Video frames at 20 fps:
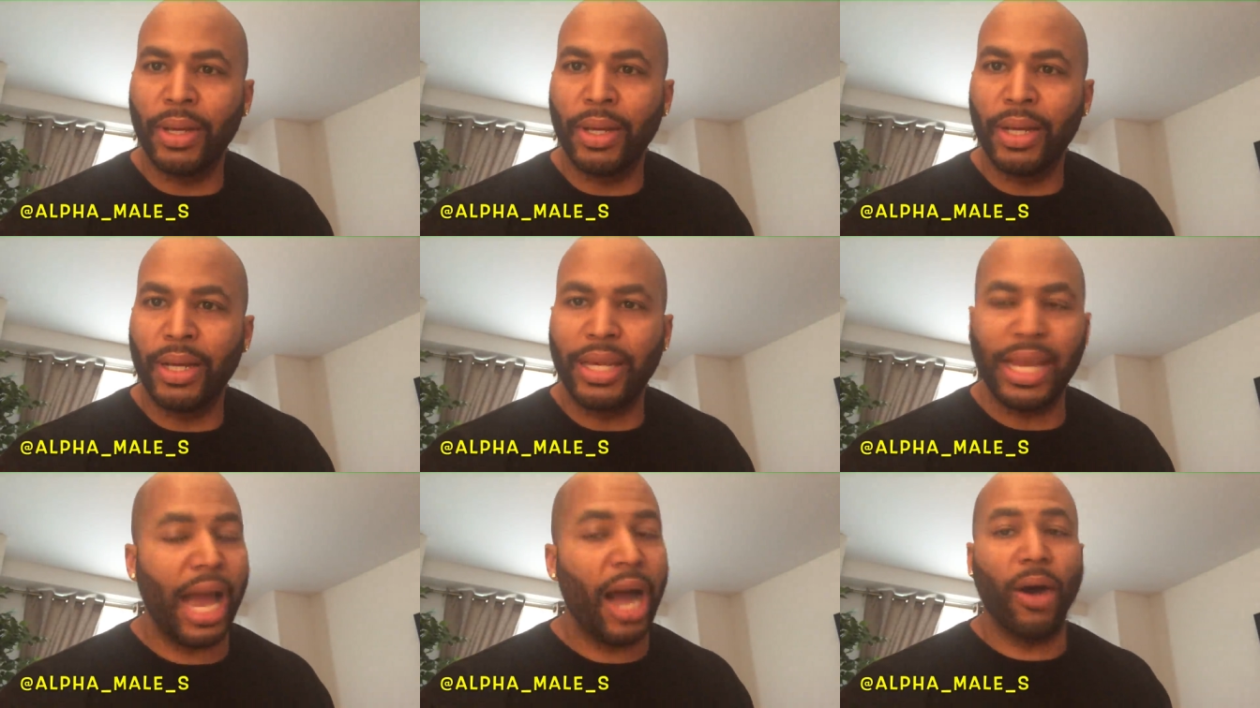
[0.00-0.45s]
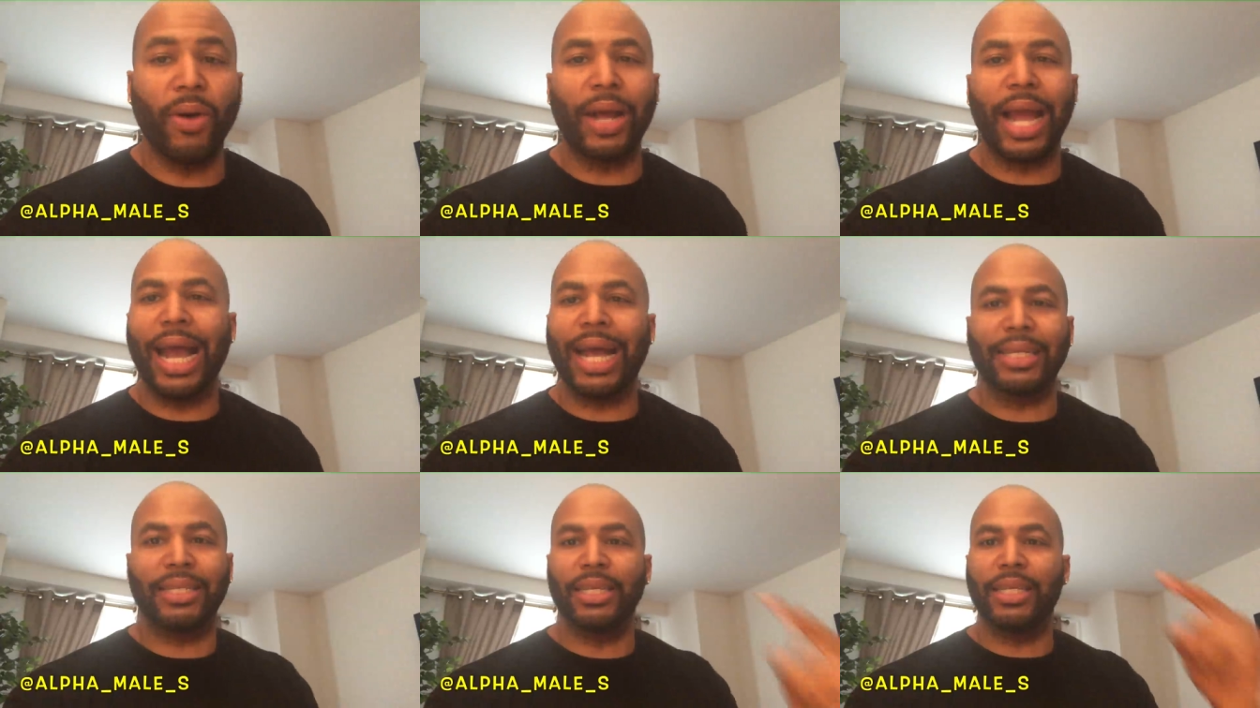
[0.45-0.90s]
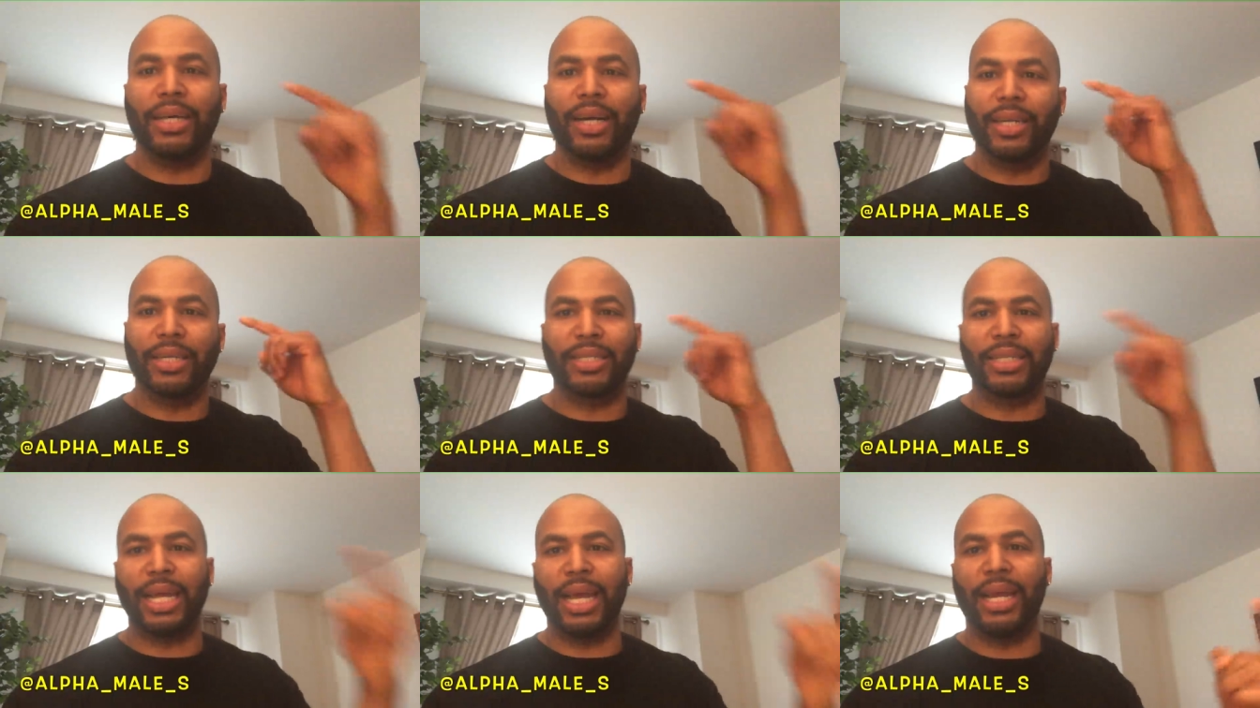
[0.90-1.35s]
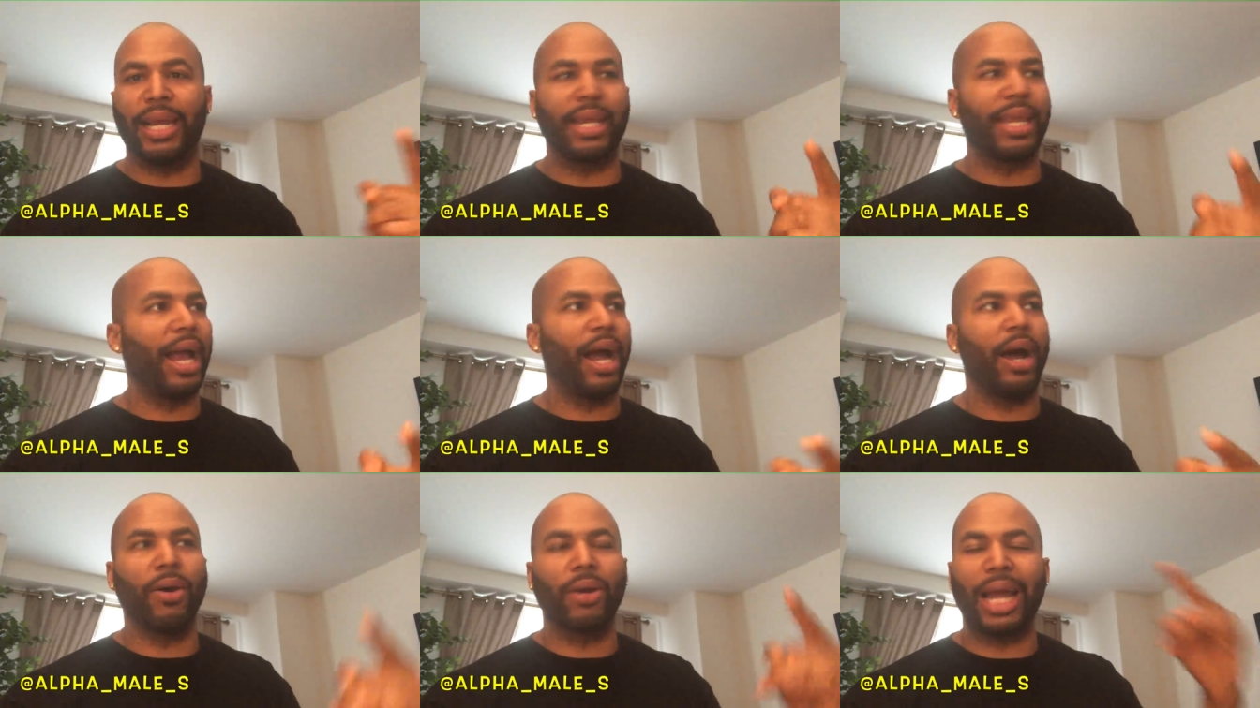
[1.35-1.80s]
y'all guys need to understand that
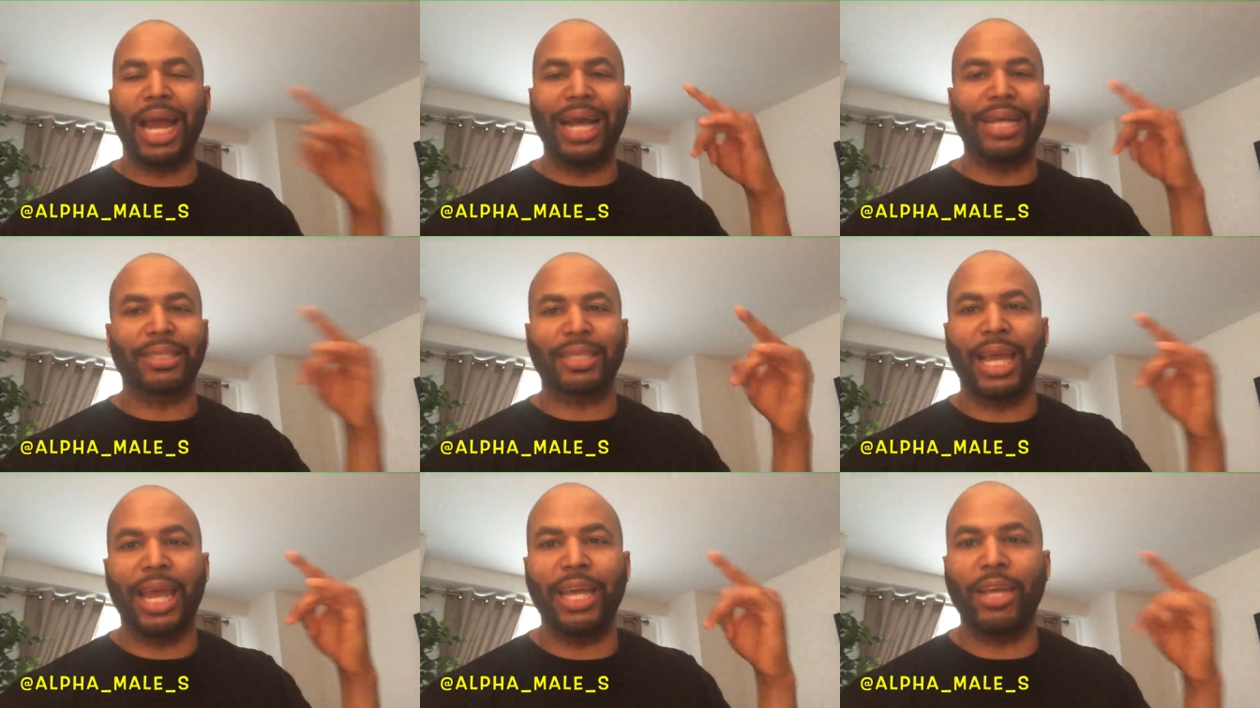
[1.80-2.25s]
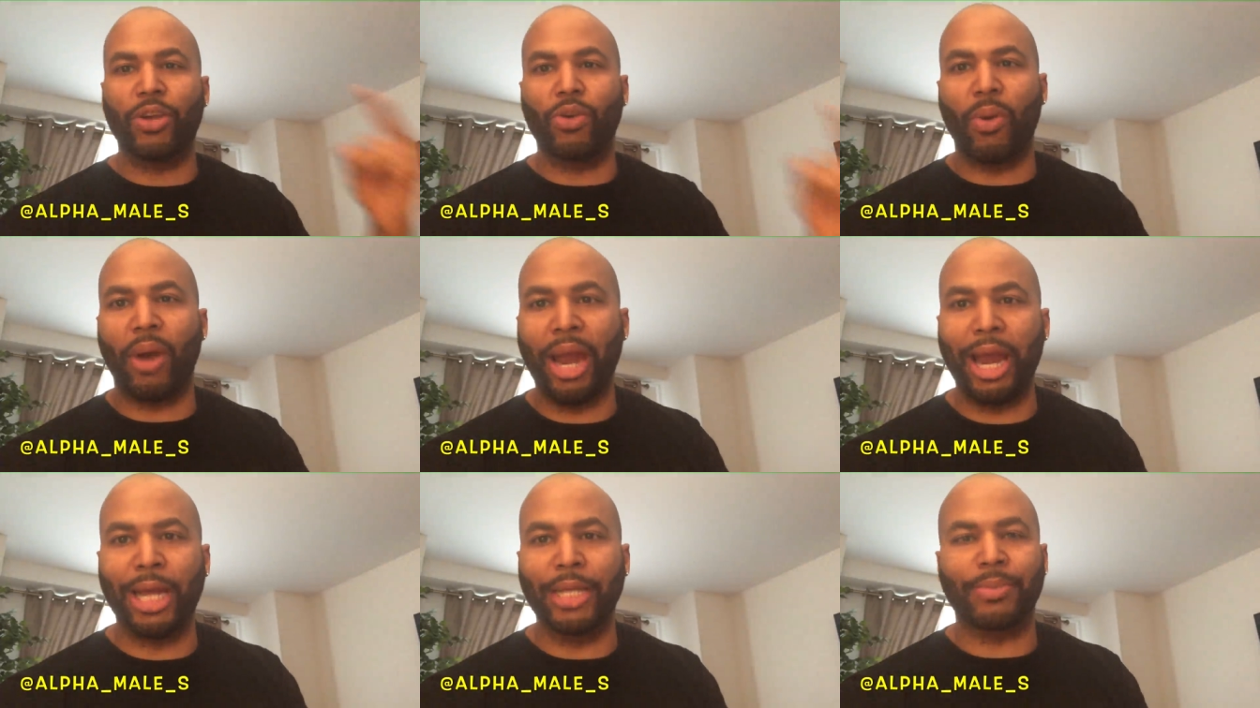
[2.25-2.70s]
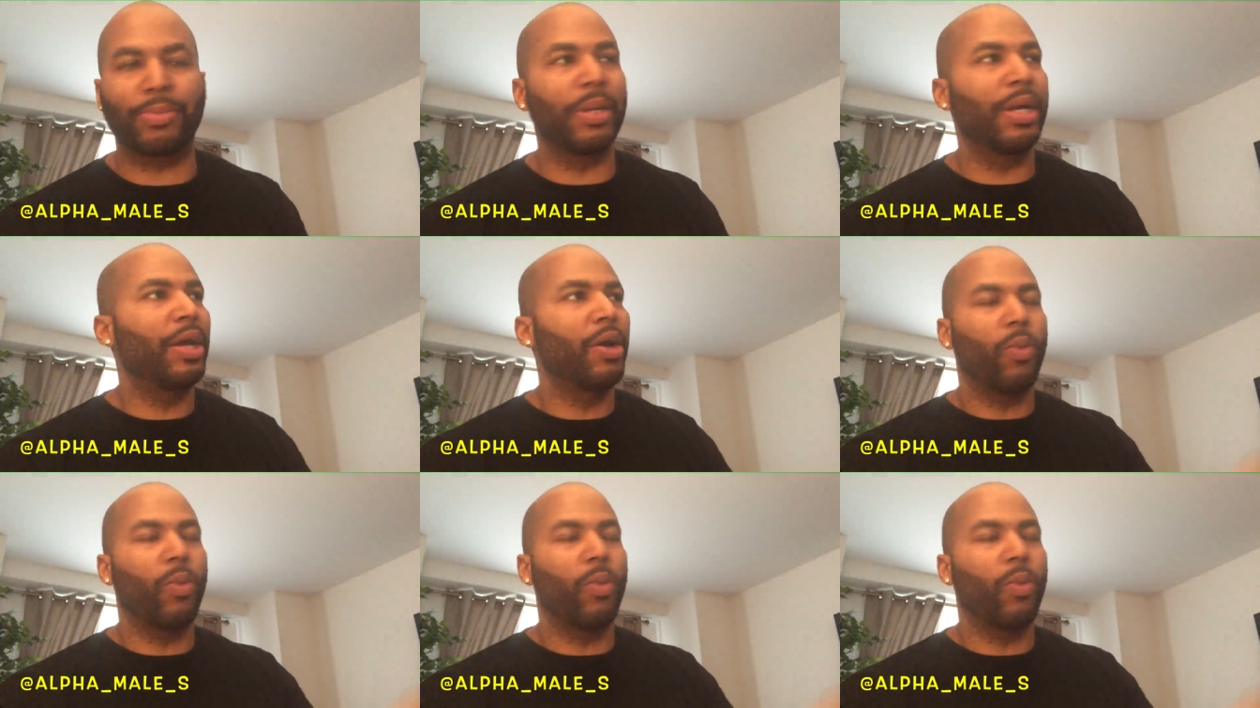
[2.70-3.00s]
y'all guys can't grasp